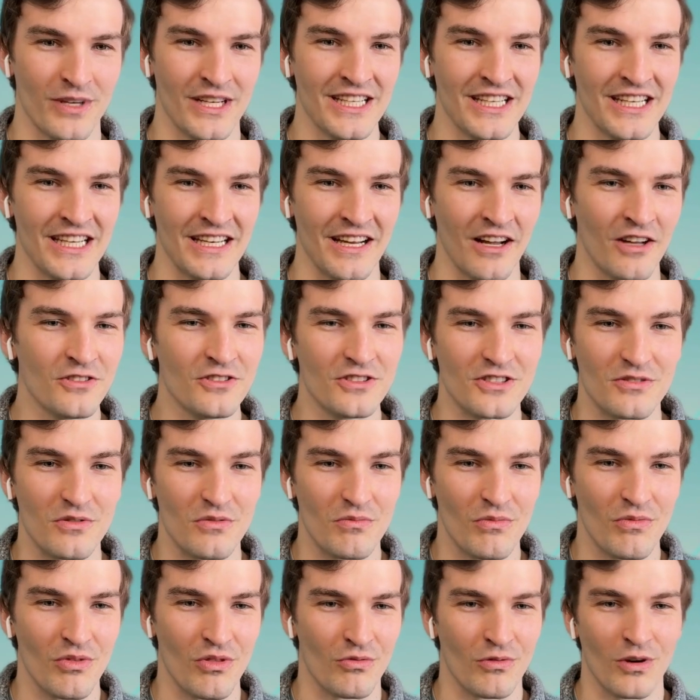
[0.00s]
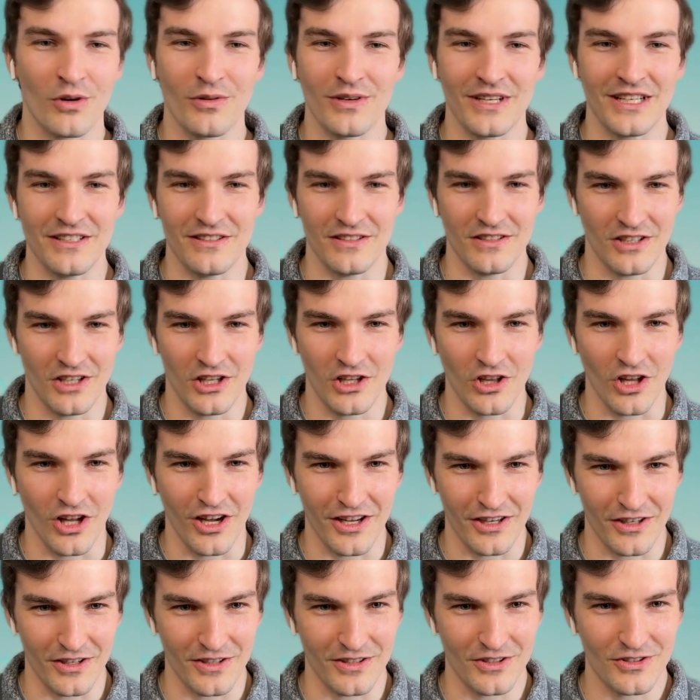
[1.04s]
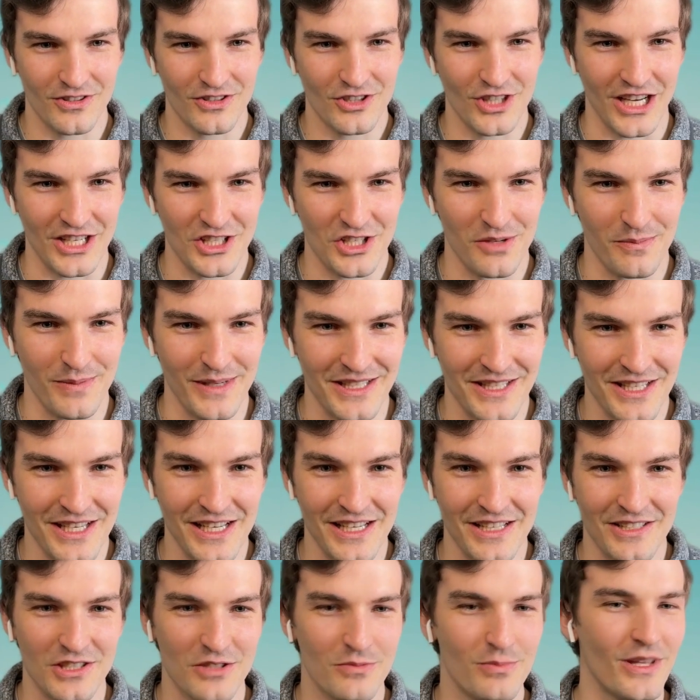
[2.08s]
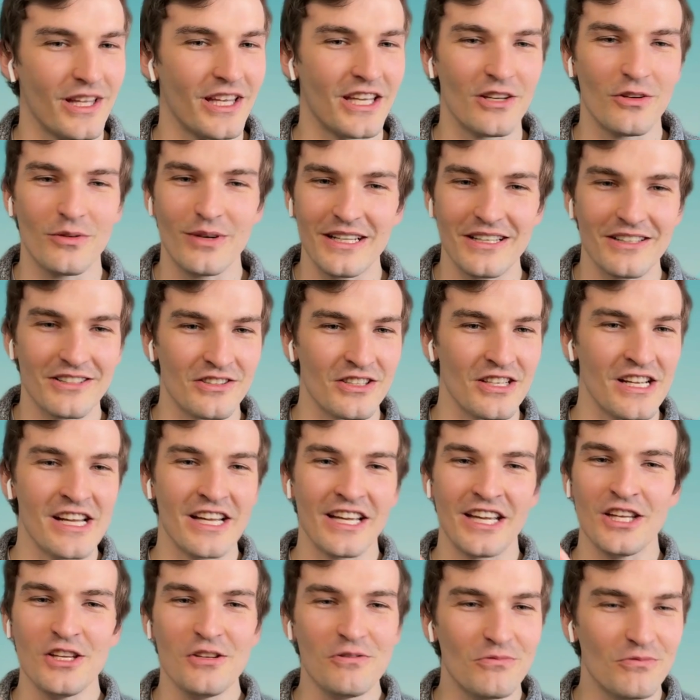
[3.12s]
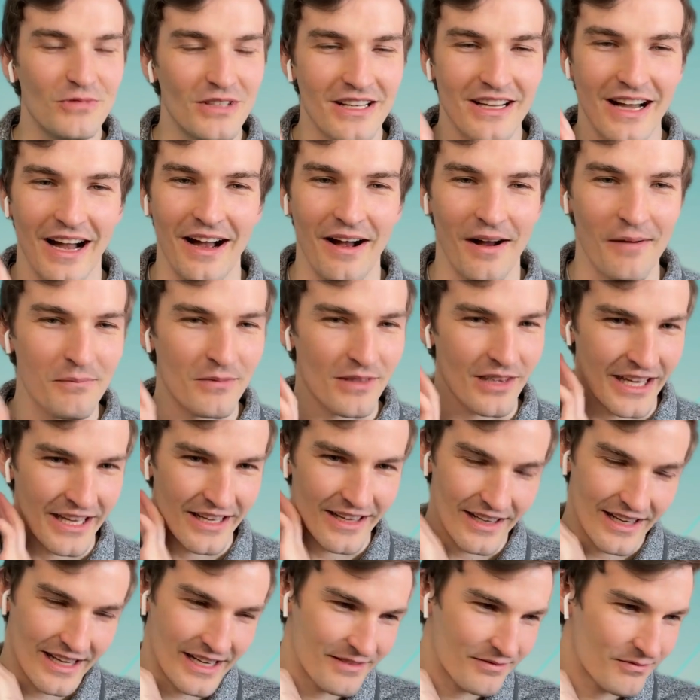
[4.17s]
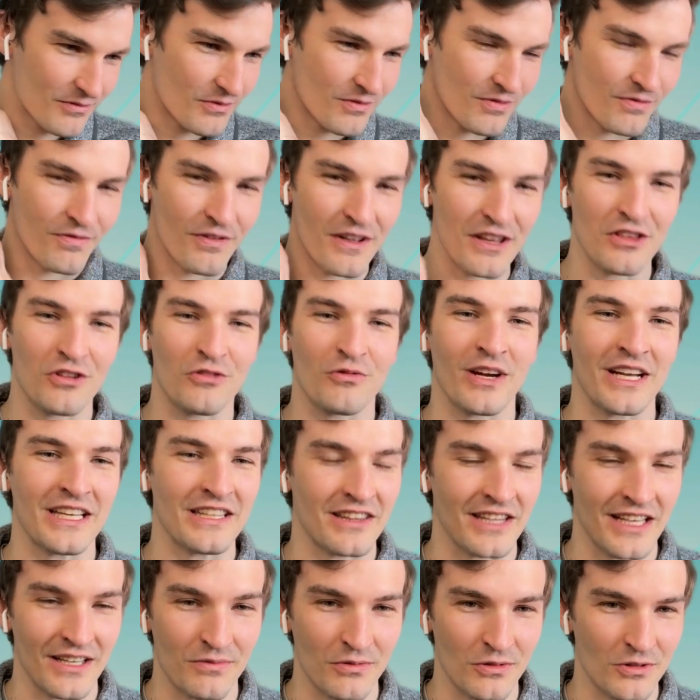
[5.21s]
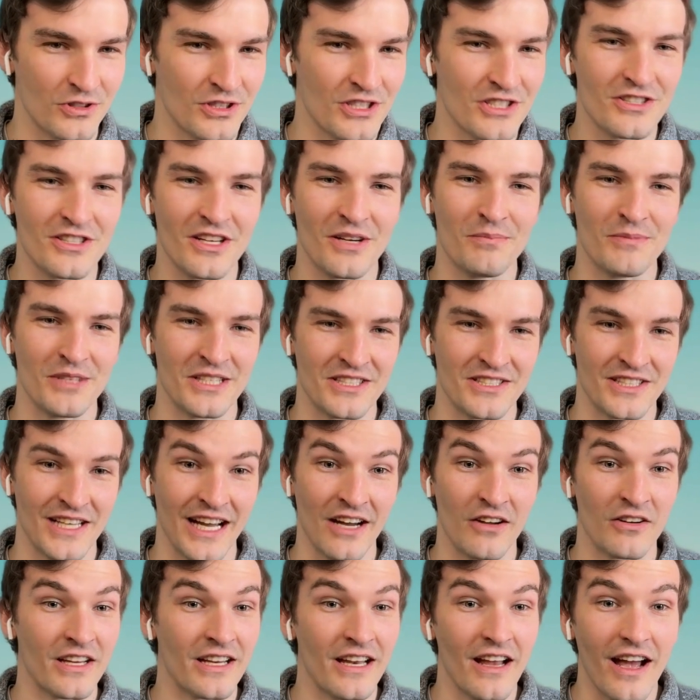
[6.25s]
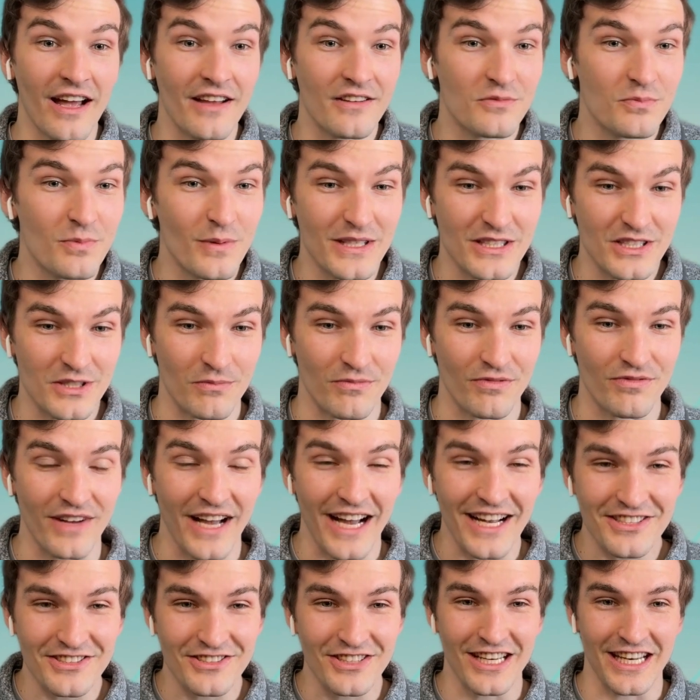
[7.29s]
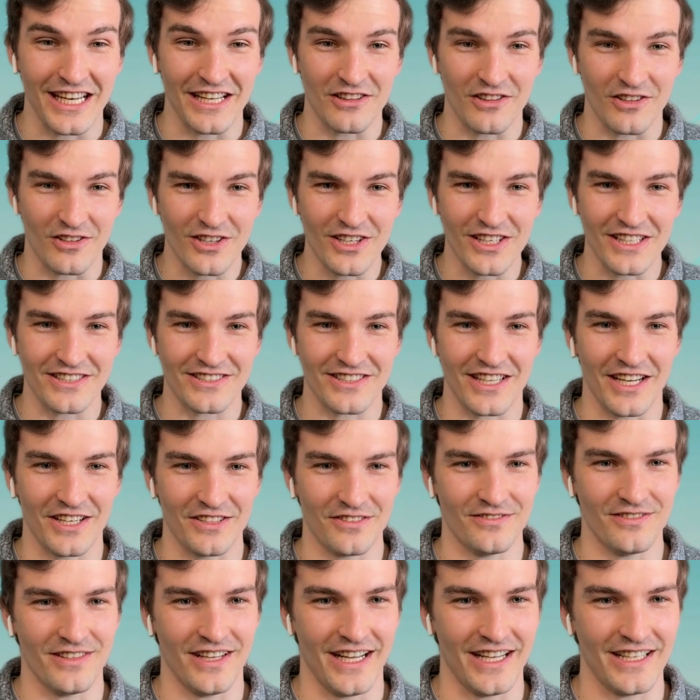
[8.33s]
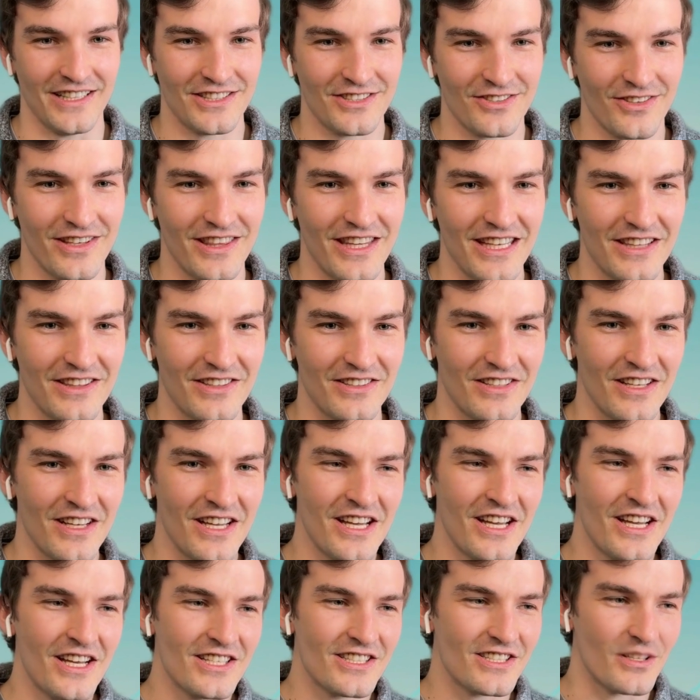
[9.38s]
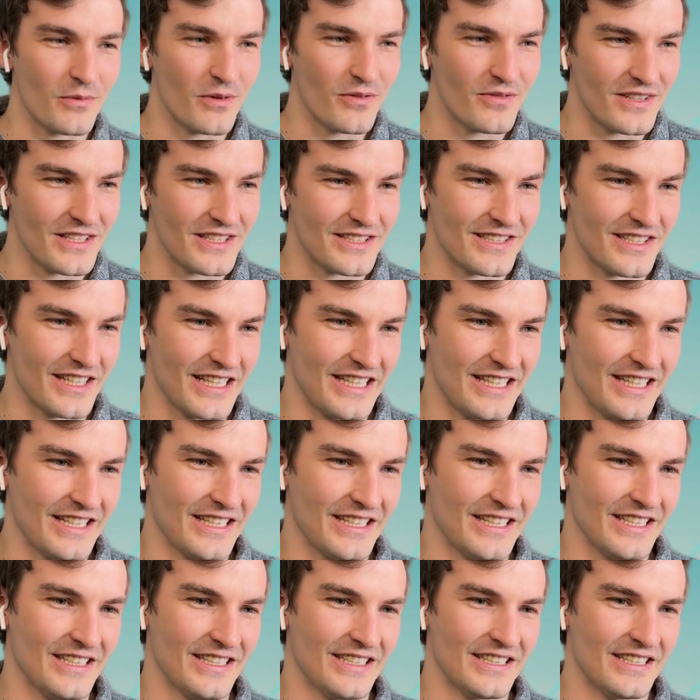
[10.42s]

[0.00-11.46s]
read it, I'll just throw it into Claude or ChatGPT and just be like, you know what? Can you? I'm like, I 5th grade level, just dumb this down, and I've been some fascinating learnings out of that. And so I think that some of these like